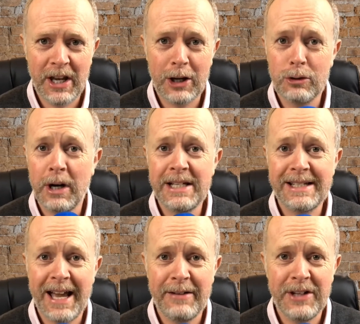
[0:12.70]
Great
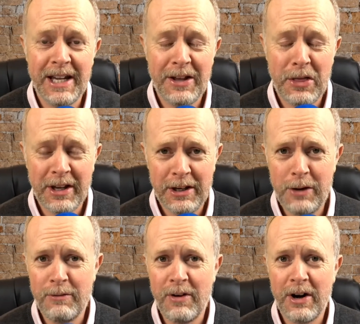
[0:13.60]
to have you here. Thank
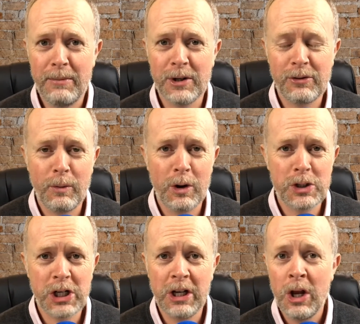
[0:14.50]
you very much for
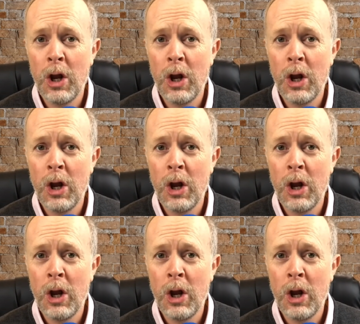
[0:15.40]
watching.